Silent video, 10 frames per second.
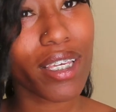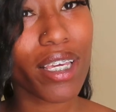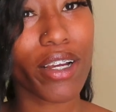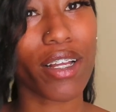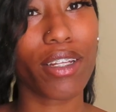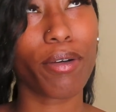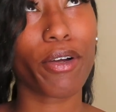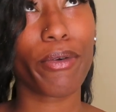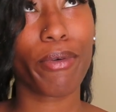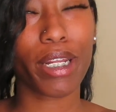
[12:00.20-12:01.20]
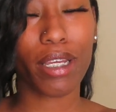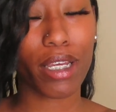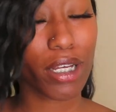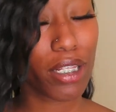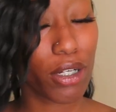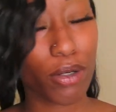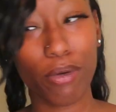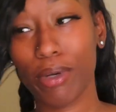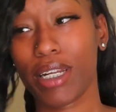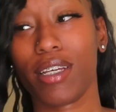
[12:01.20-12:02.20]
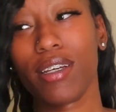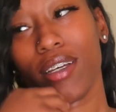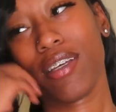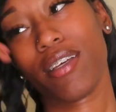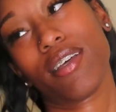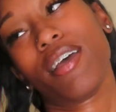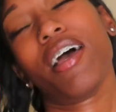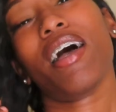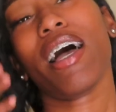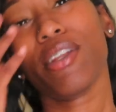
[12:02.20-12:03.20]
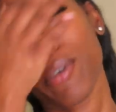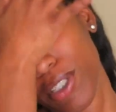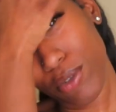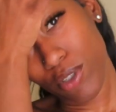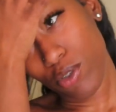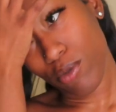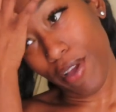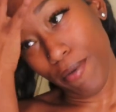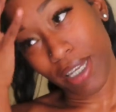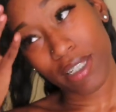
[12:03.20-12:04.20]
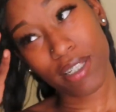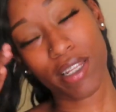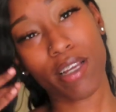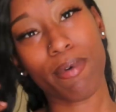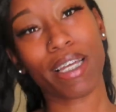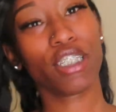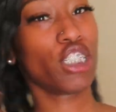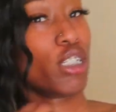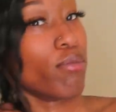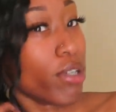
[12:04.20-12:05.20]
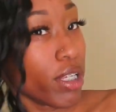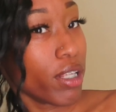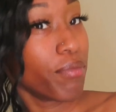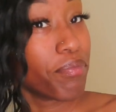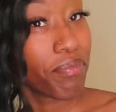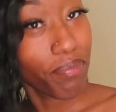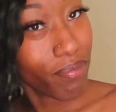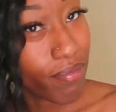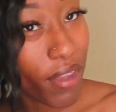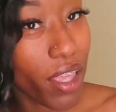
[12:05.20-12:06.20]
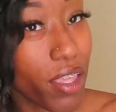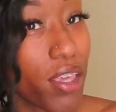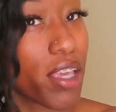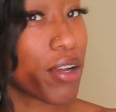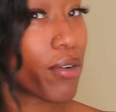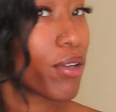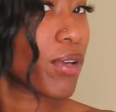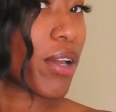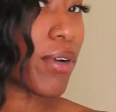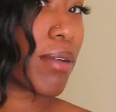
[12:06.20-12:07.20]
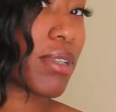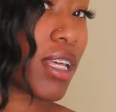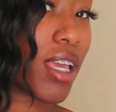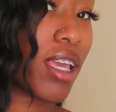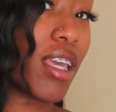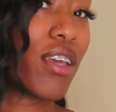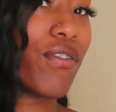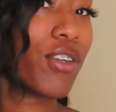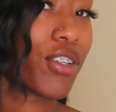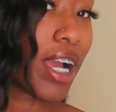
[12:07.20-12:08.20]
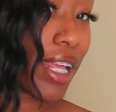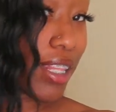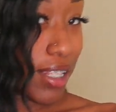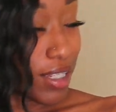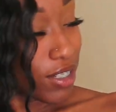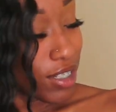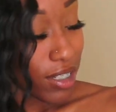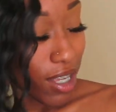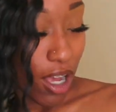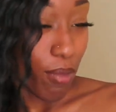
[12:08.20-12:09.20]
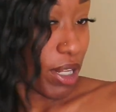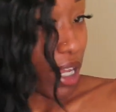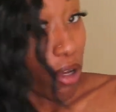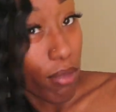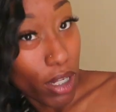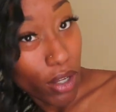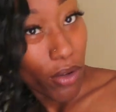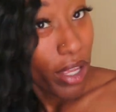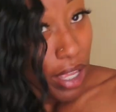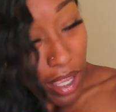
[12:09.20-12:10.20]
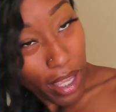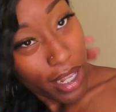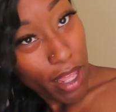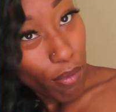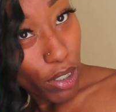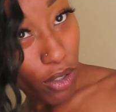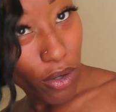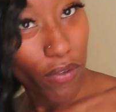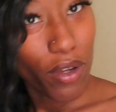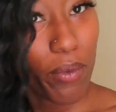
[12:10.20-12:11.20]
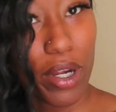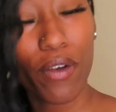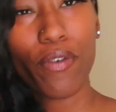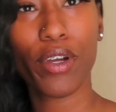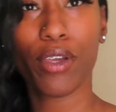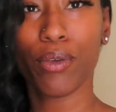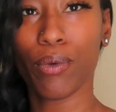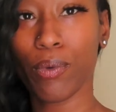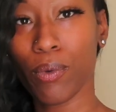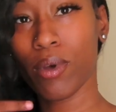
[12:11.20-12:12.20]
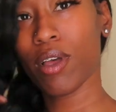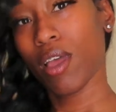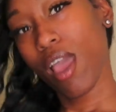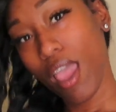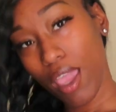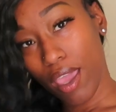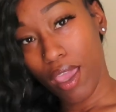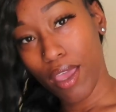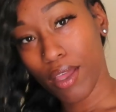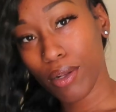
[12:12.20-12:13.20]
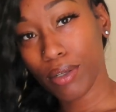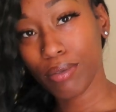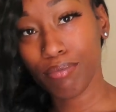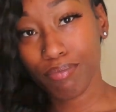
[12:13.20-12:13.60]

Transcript: give your girl a little credit a little credit i know it's youtube everybody's still everybody's shit but you hear you get what i'm saying if you try this just comment down below and let me know if it worked for you and